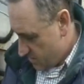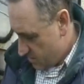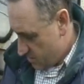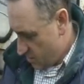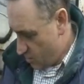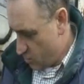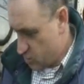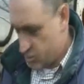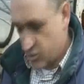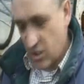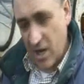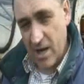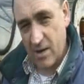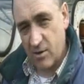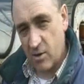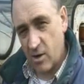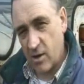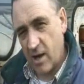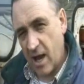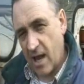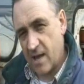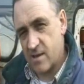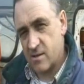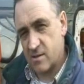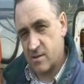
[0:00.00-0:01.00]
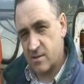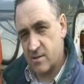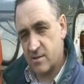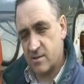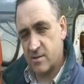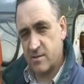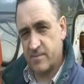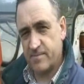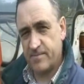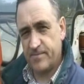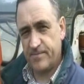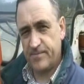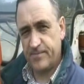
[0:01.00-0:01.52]
new track rod
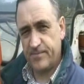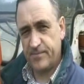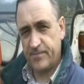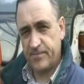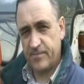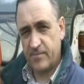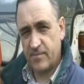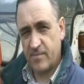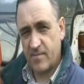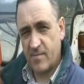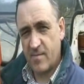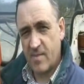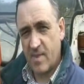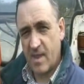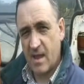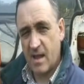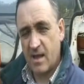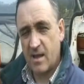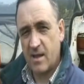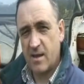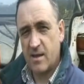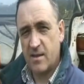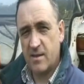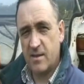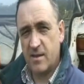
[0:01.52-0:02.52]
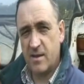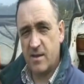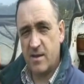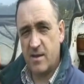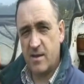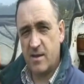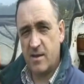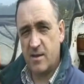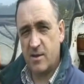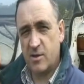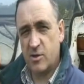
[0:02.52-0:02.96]
ends. The